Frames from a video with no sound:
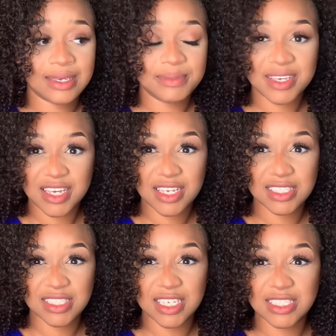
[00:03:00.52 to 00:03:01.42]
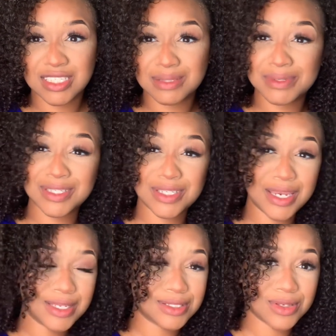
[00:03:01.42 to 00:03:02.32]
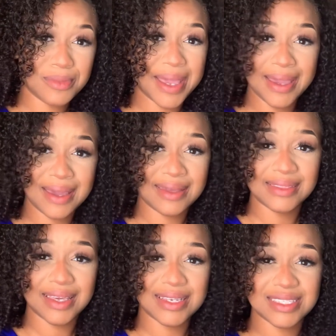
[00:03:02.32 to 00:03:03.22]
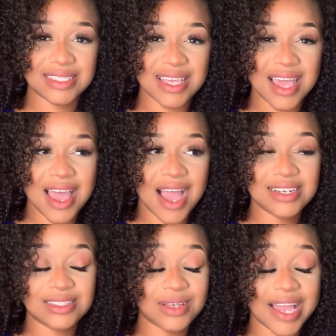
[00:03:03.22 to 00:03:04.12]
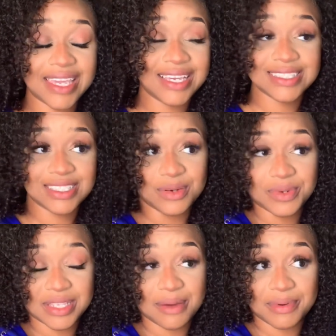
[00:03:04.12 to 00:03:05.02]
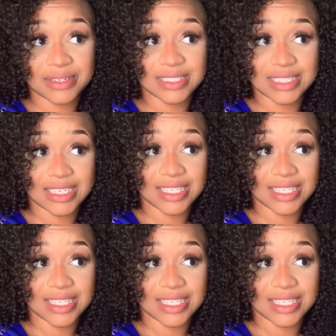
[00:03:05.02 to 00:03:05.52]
because it's just been shedding so bad that it just, I just, I can't deal with that personally.